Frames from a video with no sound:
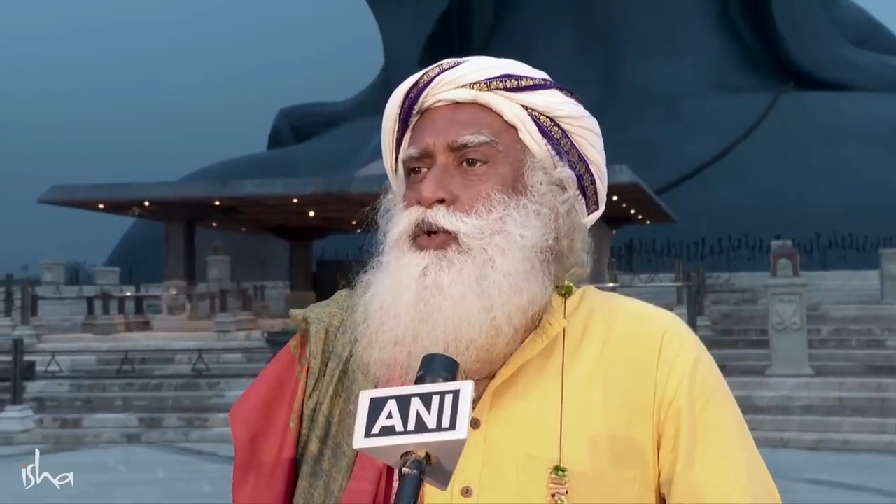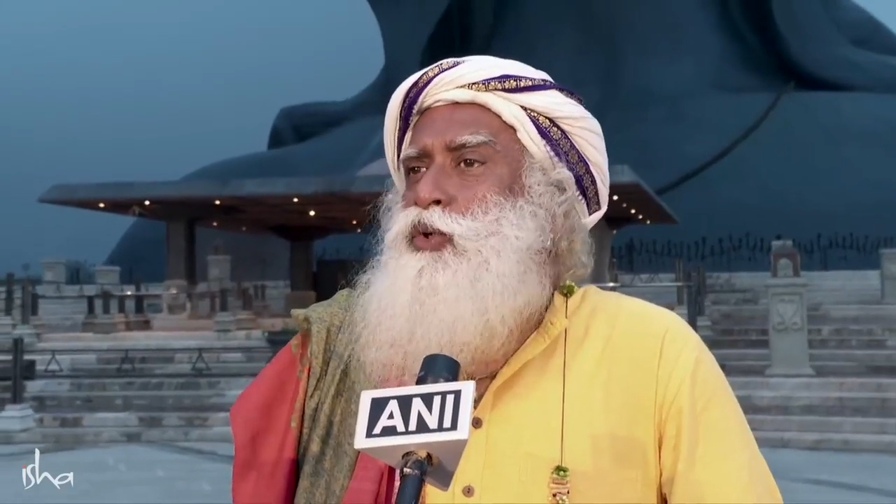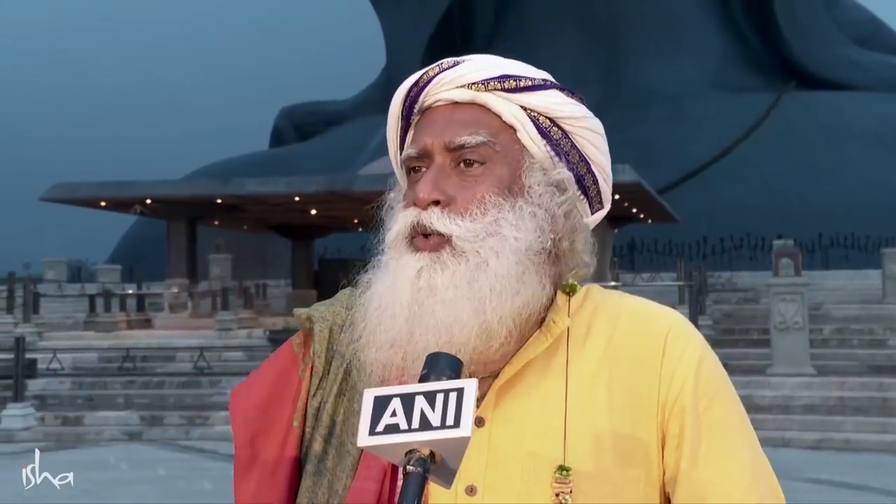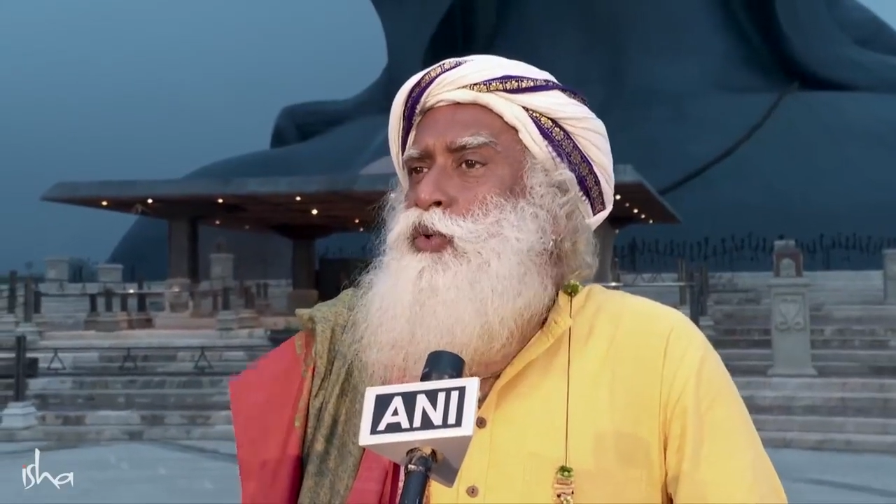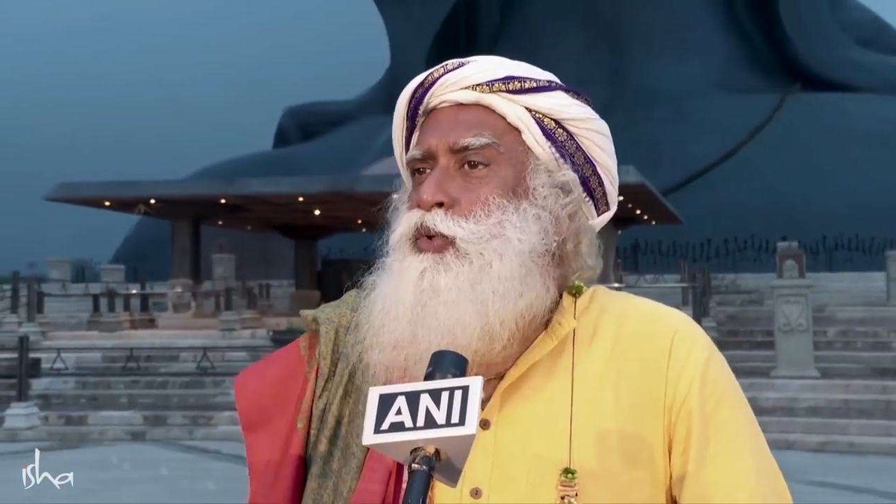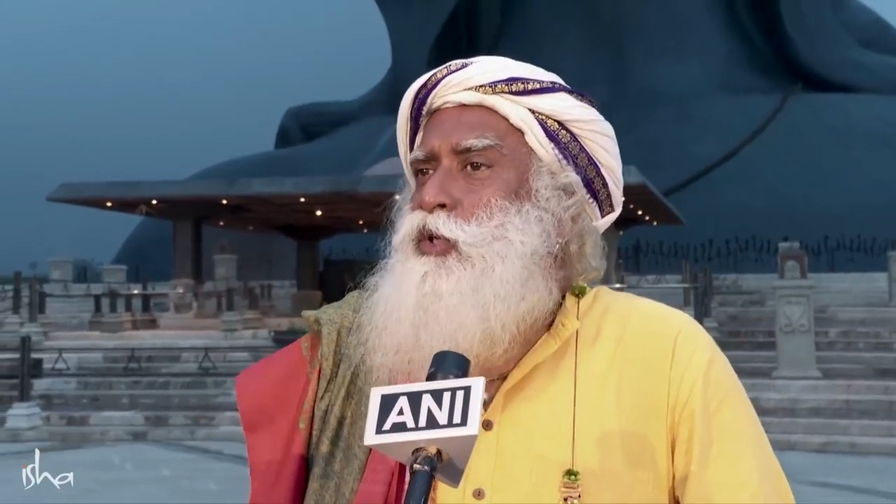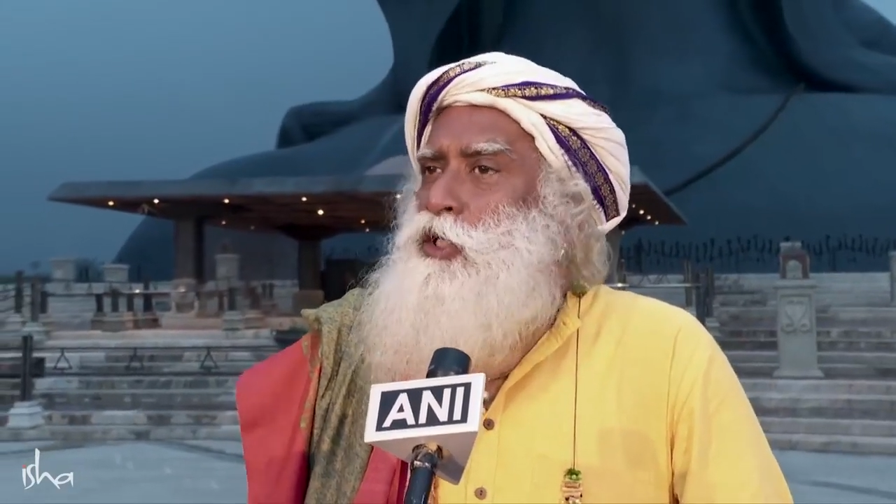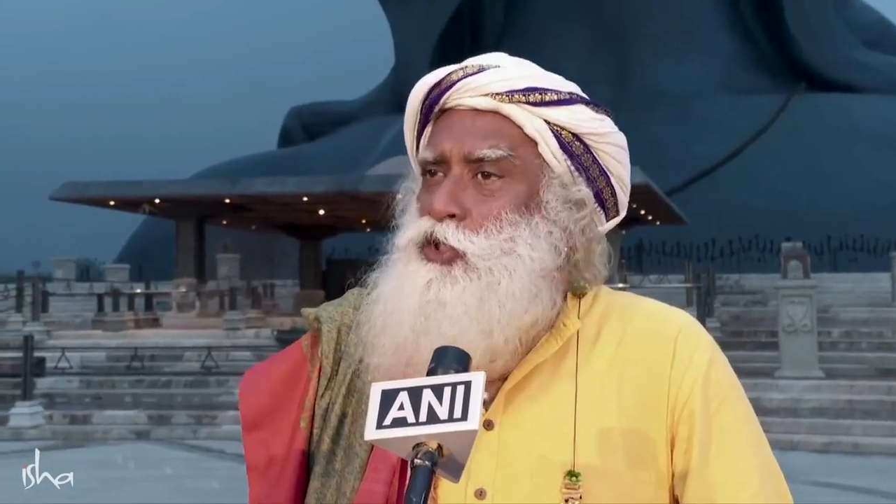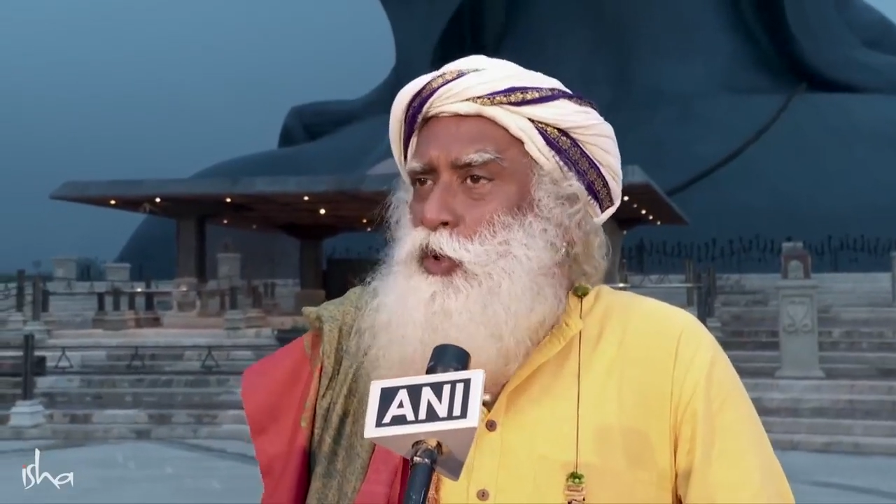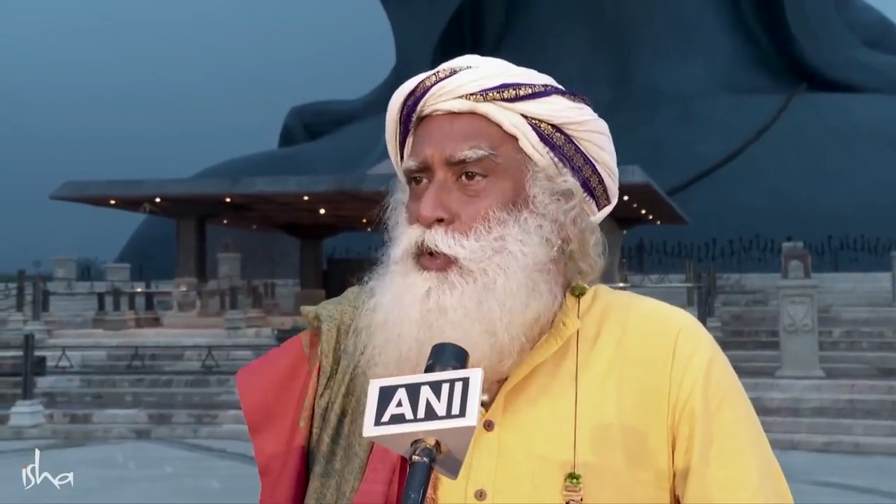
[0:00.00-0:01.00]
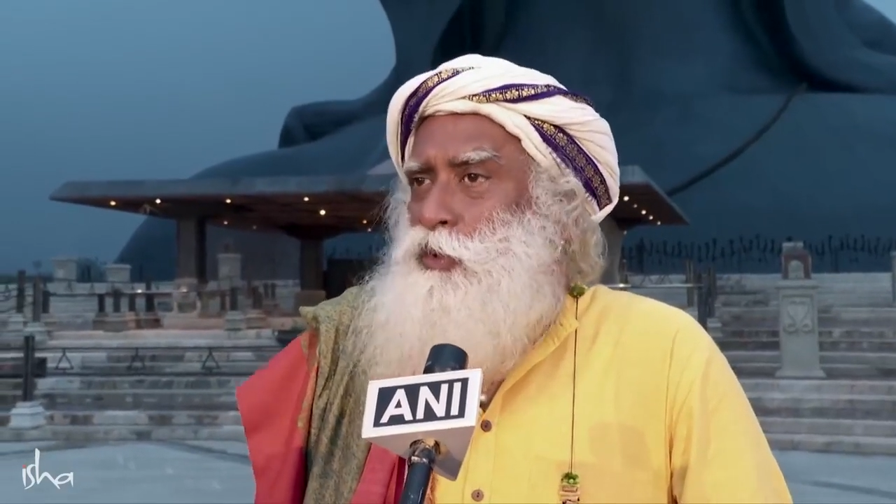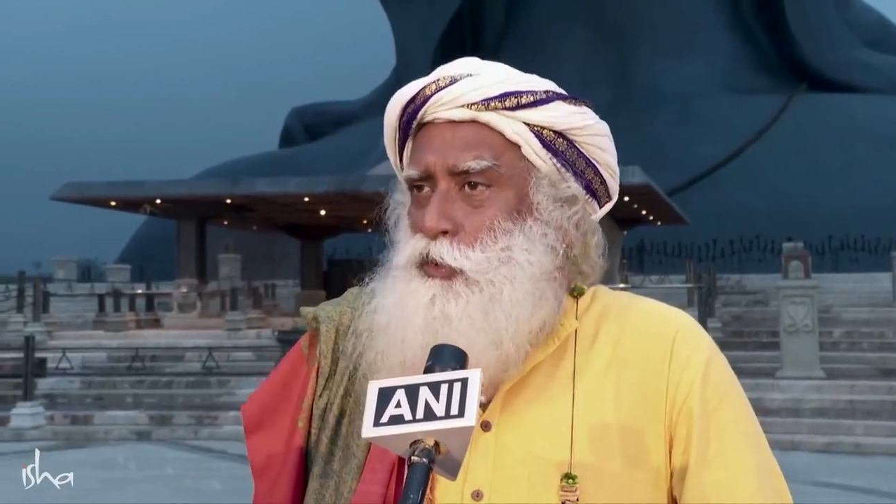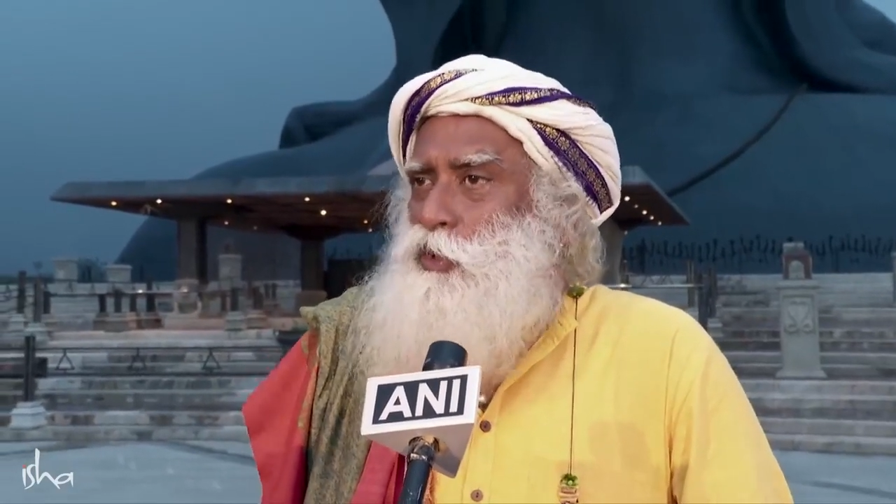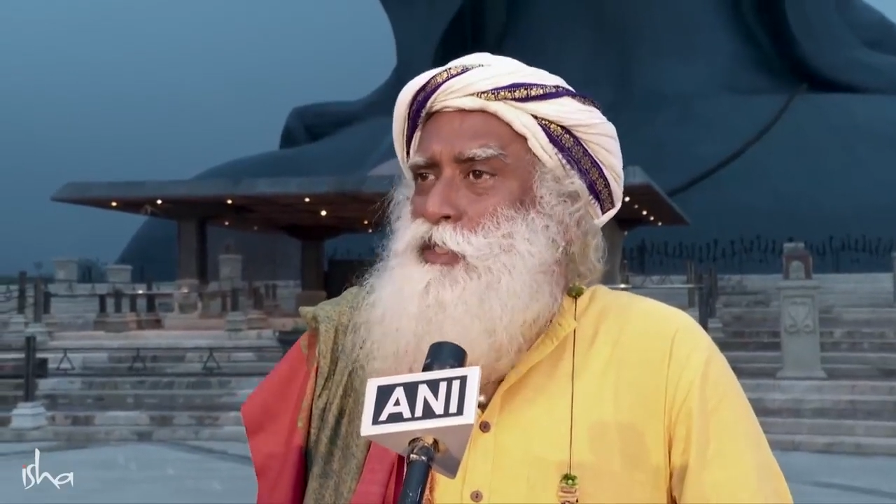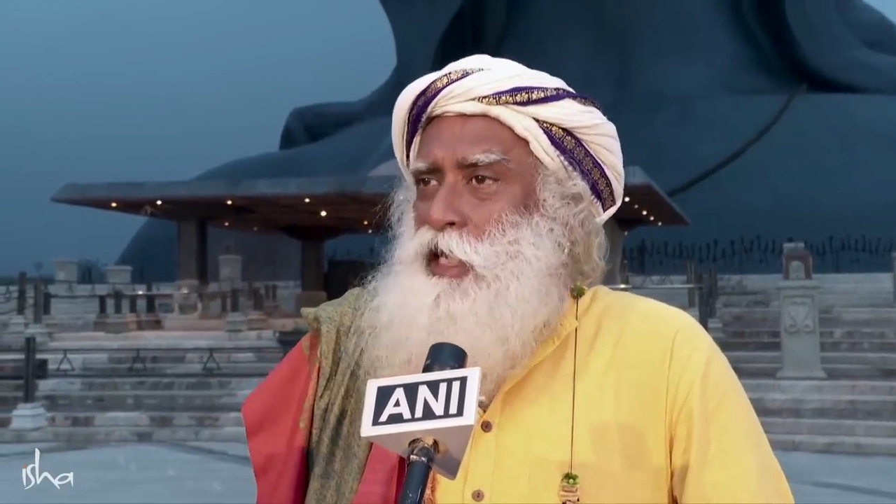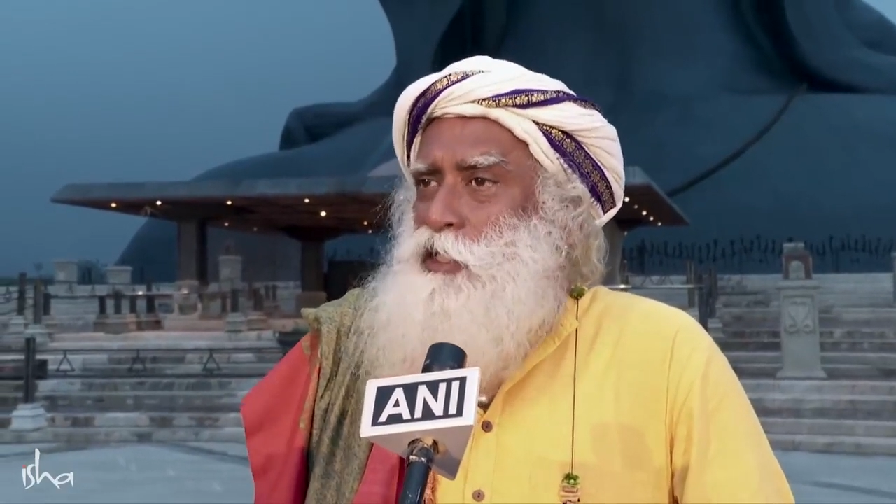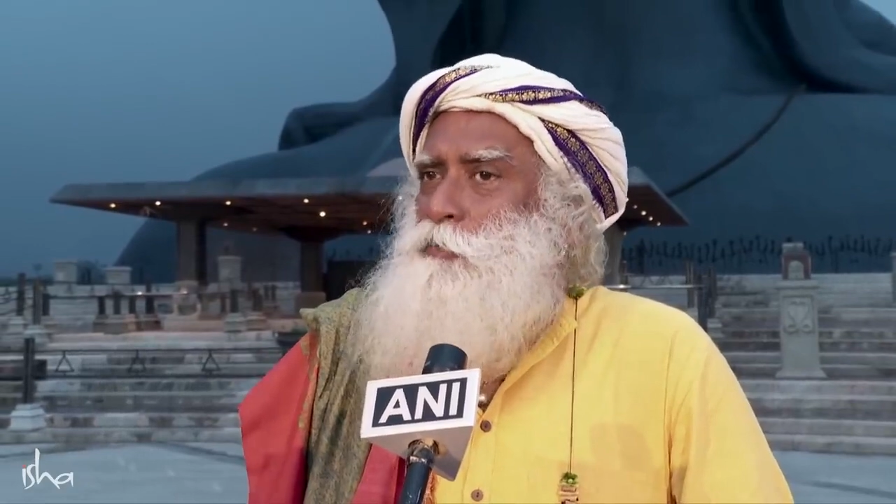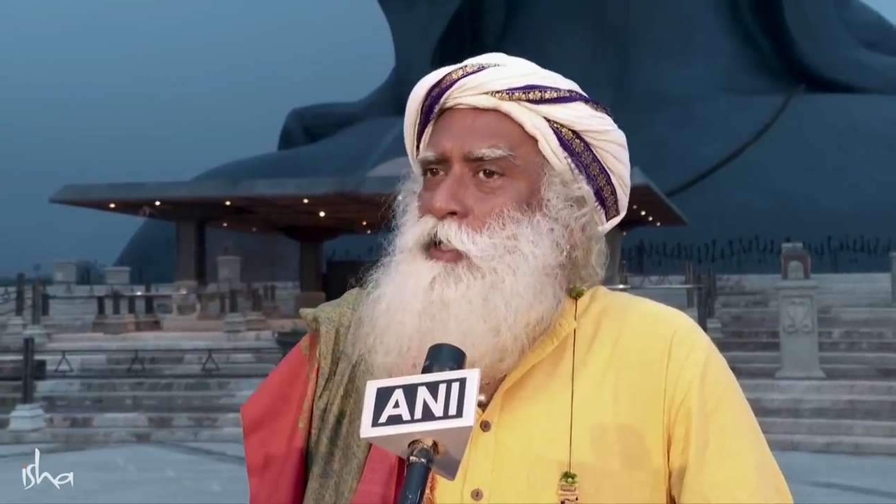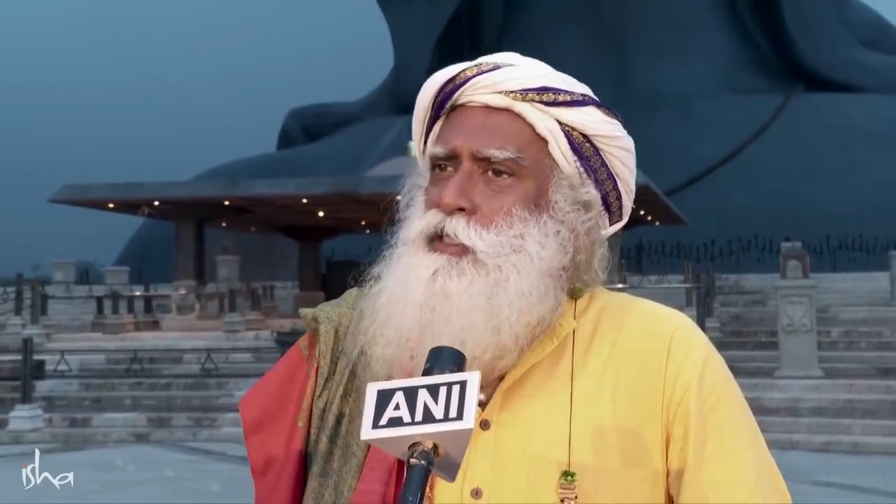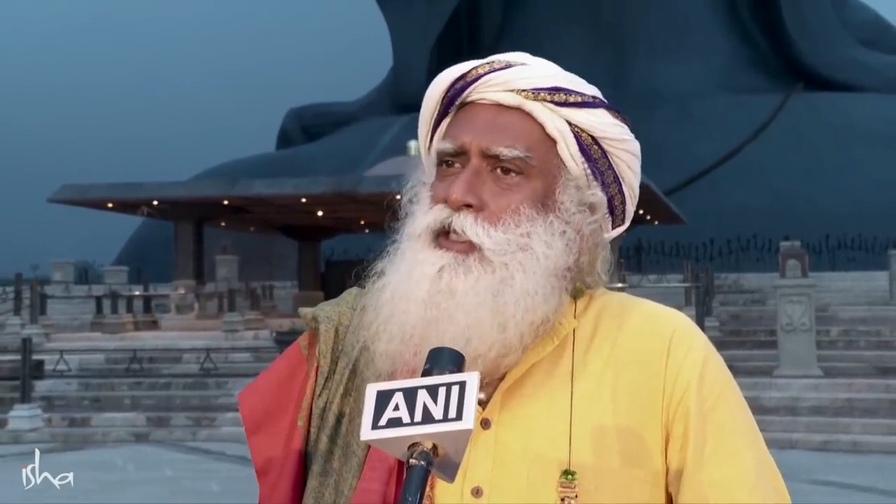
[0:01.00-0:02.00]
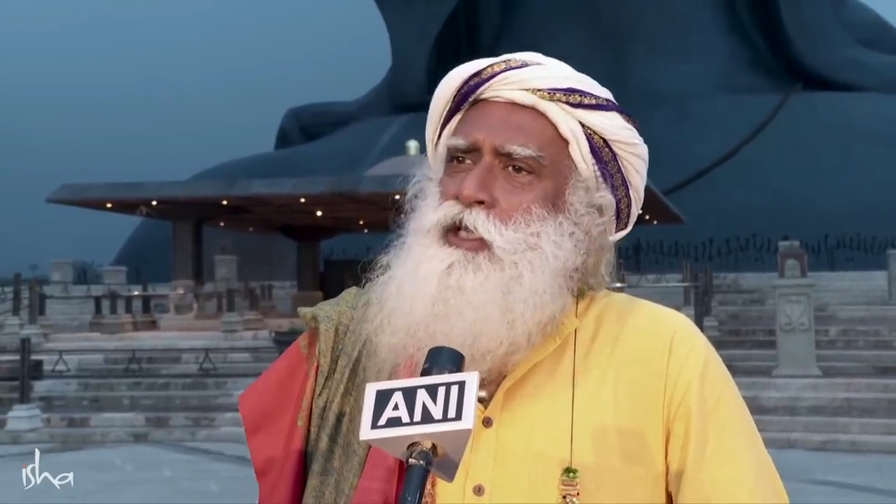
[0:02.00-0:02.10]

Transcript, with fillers: to control those aspects.